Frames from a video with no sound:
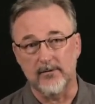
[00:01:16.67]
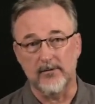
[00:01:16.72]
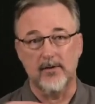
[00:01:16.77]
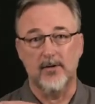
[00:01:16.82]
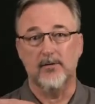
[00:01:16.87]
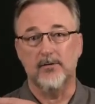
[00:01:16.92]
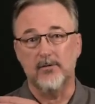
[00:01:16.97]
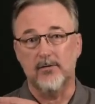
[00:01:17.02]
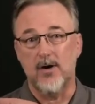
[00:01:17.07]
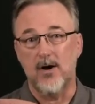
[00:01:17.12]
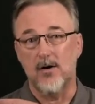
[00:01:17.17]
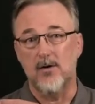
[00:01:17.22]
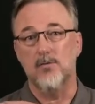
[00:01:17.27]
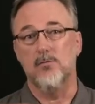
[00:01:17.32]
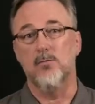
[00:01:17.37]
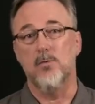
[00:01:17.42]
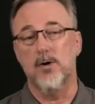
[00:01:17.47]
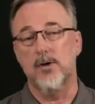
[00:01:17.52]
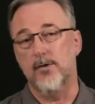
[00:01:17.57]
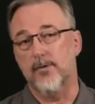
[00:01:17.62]
They start
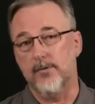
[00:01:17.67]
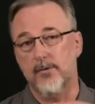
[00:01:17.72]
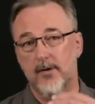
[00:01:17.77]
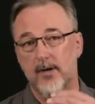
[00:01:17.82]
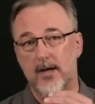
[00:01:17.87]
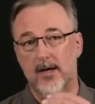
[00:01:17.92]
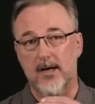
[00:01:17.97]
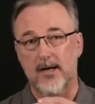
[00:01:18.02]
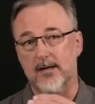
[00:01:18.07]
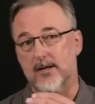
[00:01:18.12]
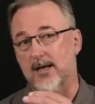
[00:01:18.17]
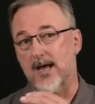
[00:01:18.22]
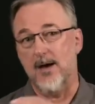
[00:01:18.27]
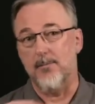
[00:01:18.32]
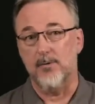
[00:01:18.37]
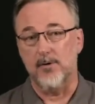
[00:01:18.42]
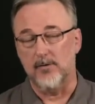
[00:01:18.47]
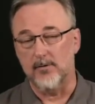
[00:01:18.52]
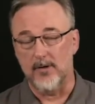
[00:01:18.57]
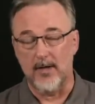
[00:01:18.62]
with a
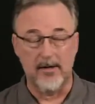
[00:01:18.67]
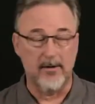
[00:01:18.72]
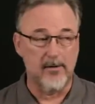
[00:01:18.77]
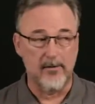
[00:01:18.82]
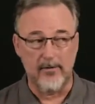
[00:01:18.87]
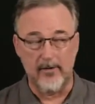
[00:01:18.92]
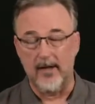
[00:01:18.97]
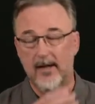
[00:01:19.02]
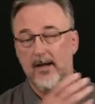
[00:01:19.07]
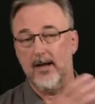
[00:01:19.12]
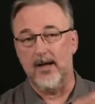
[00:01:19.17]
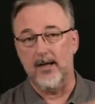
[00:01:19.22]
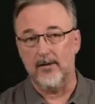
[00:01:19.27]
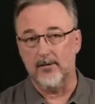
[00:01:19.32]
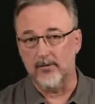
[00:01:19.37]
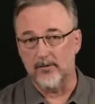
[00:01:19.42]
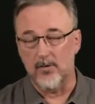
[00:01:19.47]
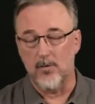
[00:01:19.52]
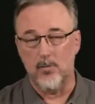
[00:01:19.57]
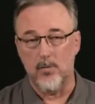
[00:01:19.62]
capital letter, they
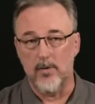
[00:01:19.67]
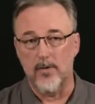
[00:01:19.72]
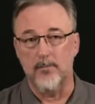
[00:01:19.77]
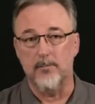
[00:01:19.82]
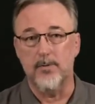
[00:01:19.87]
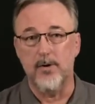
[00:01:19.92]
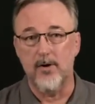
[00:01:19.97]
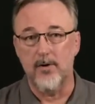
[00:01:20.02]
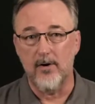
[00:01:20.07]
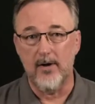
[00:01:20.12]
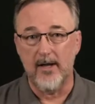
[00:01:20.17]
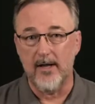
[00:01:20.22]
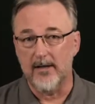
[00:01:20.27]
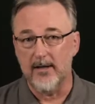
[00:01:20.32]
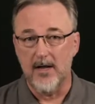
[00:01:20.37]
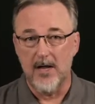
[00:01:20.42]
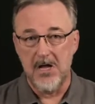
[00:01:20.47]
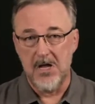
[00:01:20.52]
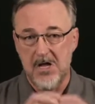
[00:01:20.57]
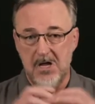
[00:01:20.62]
end with a period,
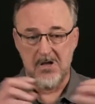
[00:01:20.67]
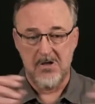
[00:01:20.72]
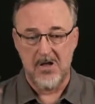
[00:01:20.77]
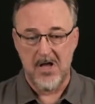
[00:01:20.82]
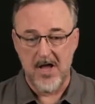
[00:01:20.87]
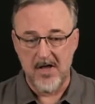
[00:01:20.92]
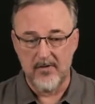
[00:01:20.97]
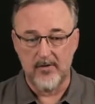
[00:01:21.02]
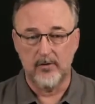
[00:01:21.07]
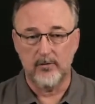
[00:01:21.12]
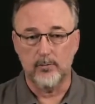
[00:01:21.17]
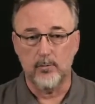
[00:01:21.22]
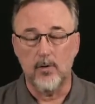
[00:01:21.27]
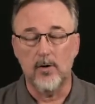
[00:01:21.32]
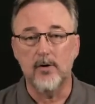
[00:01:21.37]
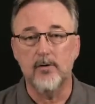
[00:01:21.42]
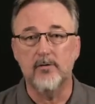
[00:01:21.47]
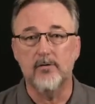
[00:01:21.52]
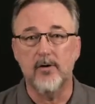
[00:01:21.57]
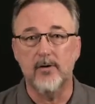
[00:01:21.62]
and there's
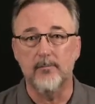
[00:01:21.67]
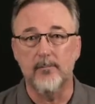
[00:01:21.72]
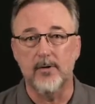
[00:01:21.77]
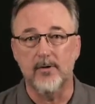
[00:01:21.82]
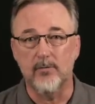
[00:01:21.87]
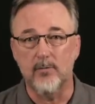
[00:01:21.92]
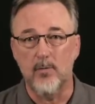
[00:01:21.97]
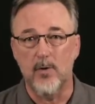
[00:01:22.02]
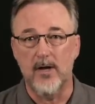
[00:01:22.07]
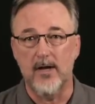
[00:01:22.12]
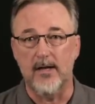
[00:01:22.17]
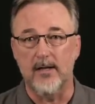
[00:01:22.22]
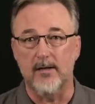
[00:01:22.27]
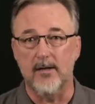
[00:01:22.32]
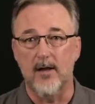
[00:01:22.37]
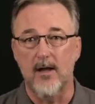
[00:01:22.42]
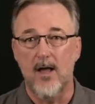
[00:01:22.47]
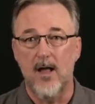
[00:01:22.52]
words in between.